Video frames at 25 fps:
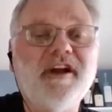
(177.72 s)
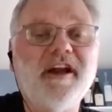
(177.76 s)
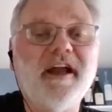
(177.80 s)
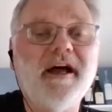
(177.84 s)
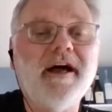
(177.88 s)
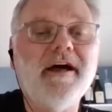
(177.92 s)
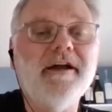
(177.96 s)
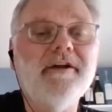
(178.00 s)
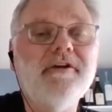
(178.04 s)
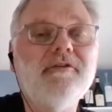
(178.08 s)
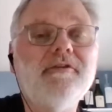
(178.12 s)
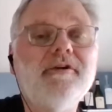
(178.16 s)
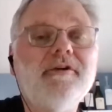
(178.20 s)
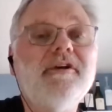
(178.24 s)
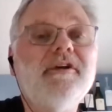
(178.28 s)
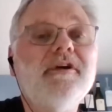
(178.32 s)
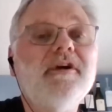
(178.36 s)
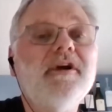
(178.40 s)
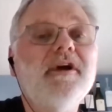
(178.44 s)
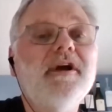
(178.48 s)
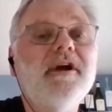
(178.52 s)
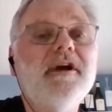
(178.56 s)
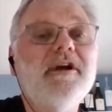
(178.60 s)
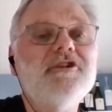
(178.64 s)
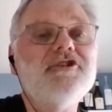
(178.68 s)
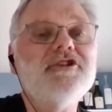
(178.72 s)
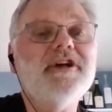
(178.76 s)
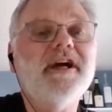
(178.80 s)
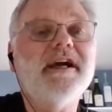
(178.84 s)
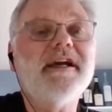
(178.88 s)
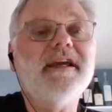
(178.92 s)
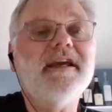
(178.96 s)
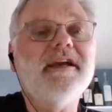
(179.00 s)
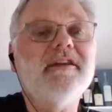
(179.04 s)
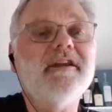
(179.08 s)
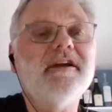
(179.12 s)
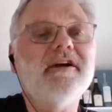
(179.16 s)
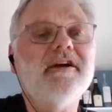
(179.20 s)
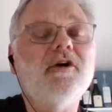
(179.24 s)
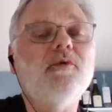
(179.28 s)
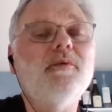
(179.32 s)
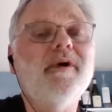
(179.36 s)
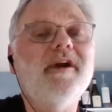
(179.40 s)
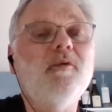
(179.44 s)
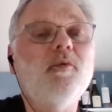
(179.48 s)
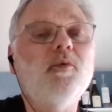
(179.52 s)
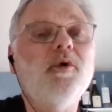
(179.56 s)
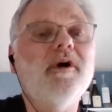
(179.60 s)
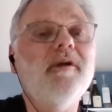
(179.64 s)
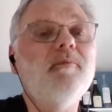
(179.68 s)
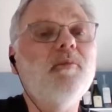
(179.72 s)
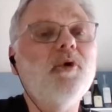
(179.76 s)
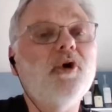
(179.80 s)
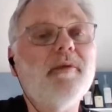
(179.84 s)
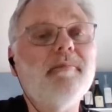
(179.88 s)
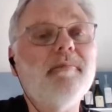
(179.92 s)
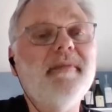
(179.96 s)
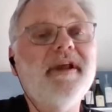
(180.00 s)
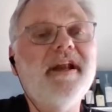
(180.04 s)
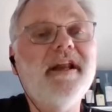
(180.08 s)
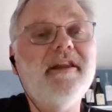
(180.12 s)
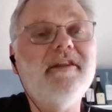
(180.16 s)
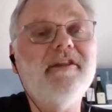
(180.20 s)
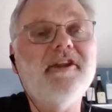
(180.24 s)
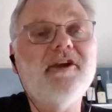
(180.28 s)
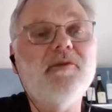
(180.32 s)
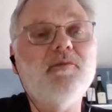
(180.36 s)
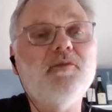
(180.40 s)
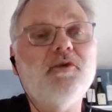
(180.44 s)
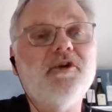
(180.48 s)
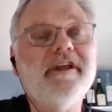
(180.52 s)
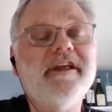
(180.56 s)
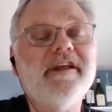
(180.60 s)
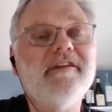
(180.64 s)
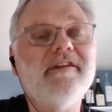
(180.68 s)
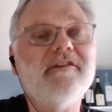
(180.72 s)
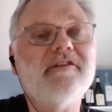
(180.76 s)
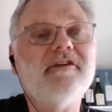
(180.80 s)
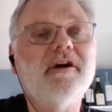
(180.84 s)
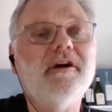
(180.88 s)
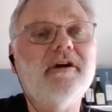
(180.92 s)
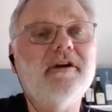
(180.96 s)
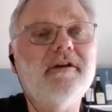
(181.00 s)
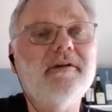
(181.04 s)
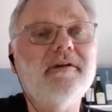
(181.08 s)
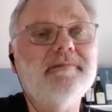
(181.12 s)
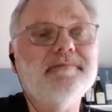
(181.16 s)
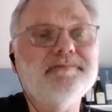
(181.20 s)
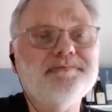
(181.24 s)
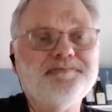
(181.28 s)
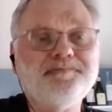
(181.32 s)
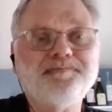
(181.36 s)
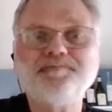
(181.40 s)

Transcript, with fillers: at 100 jacky i think i'll wait one more minute and then we'll get okay. started